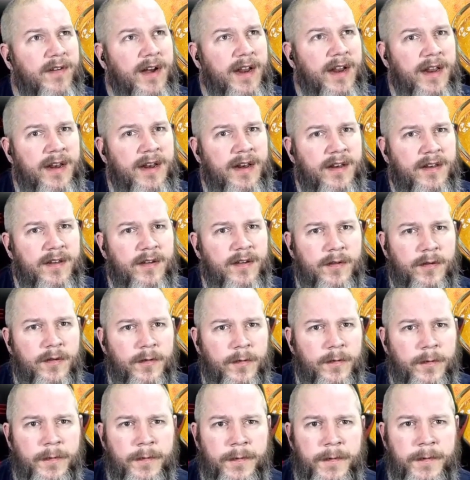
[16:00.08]
into.
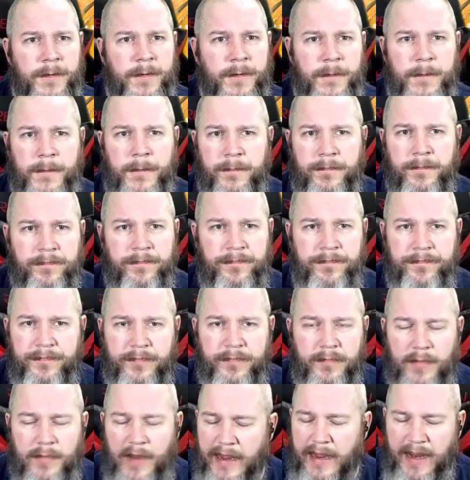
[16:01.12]

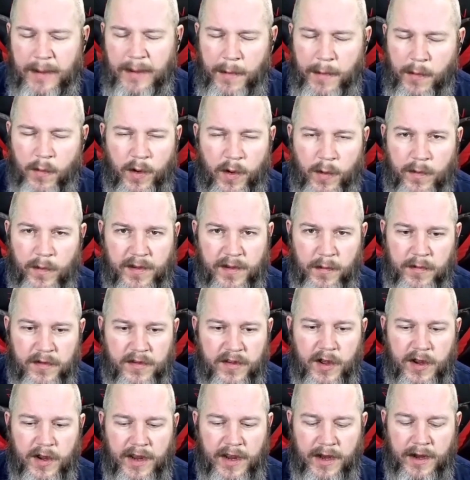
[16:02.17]
I can't remember what it was I was
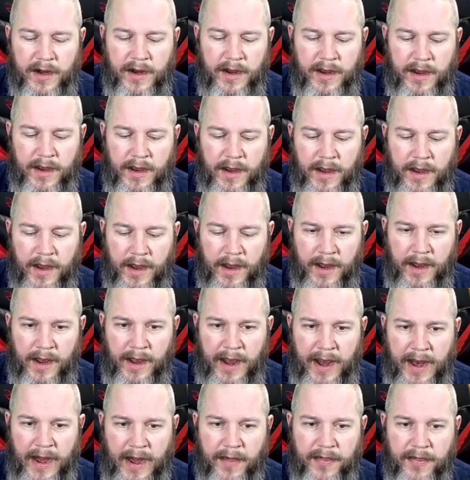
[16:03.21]
cooking,
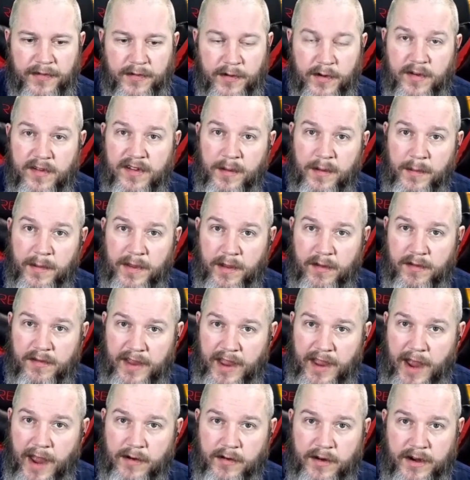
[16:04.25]
and I threw some of those
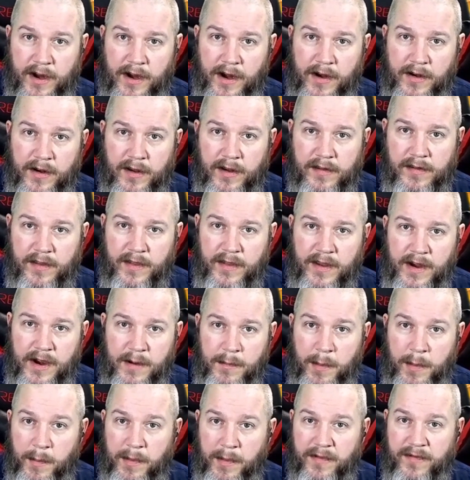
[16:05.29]
dehydrated onions in there.
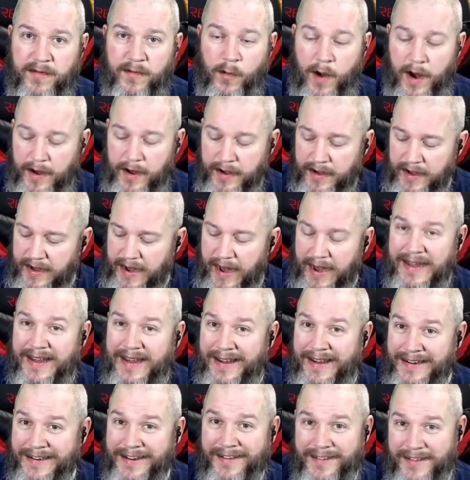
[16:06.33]
But before I did, I
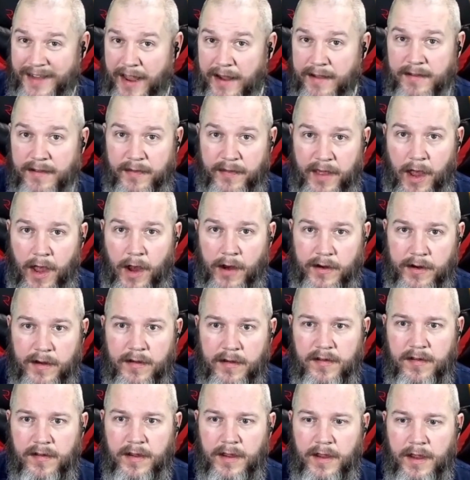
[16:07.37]
just tasted the
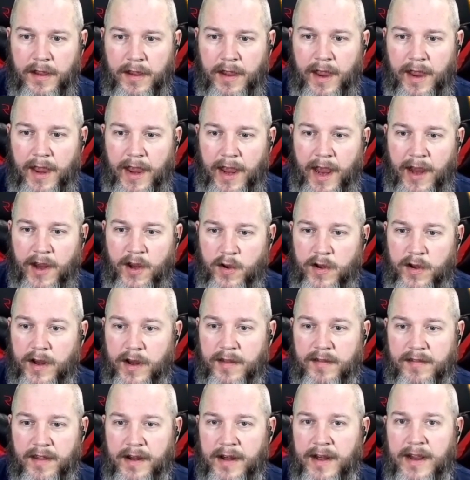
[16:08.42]
onions, and you could
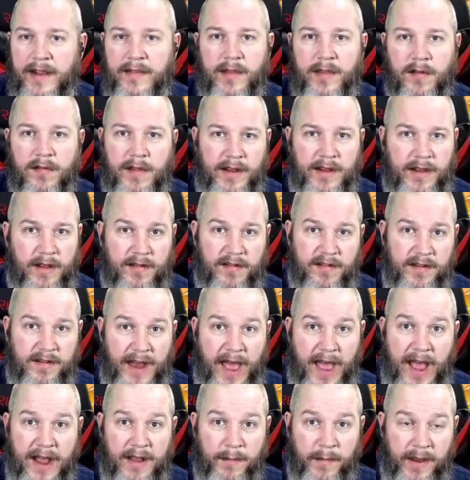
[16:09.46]
sit and eat those like a
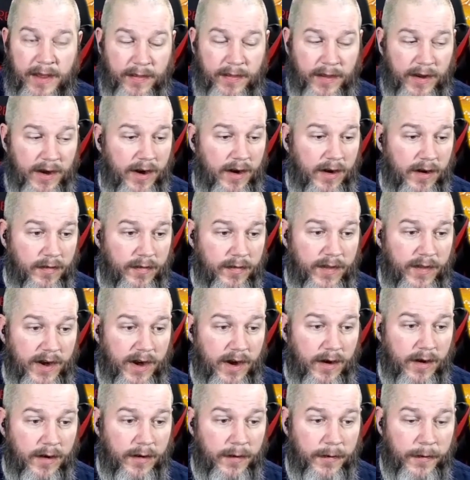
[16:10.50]
snack, man. They're